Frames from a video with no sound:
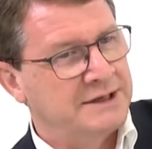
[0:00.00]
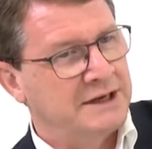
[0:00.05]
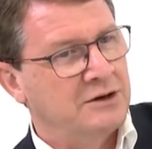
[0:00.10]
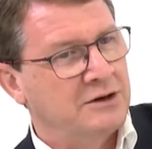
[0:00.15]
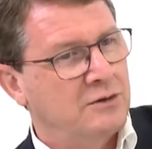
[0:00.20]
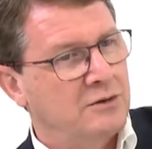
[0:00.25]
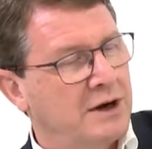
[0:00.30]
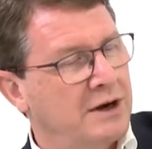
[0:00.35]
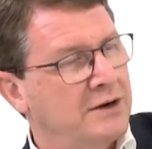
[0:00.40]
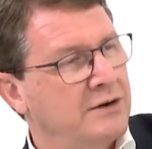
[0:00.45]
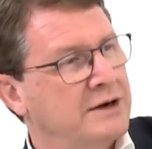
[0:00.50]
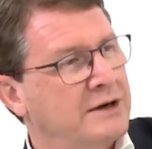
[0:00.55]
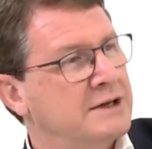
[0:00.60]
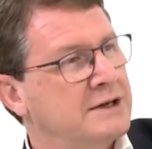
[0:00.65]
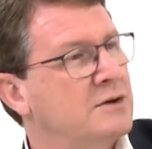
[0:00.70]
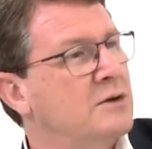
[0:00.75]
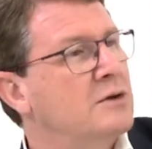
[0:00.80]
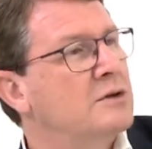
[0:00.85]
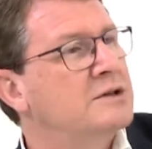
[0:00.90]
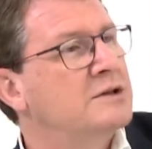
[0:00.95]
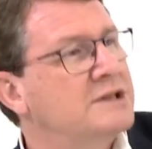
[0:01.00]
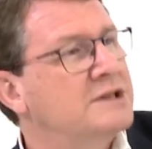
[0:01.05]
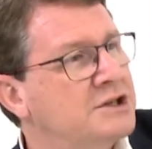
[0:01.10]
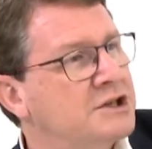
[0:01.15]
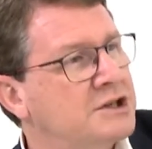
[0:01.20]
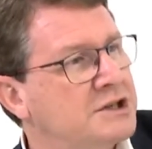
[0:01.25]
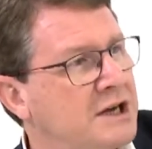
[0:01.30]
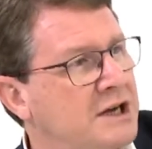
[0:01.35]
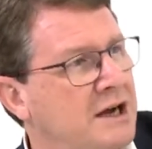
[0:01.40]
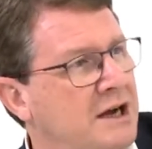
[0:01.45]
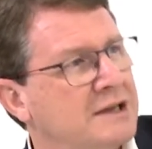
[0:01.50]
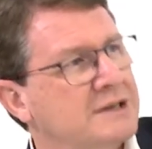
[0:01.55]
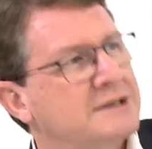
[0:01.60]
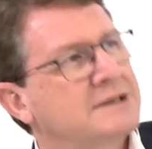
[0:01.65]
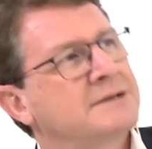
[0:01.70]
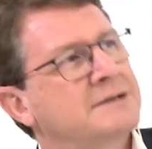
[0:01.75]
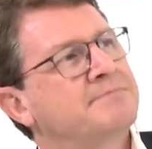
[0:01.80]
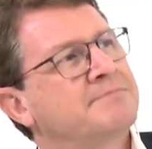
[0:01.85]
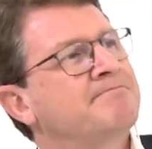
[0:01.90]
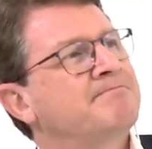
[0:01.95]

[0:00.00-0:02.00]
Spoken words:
inquiries all digitised?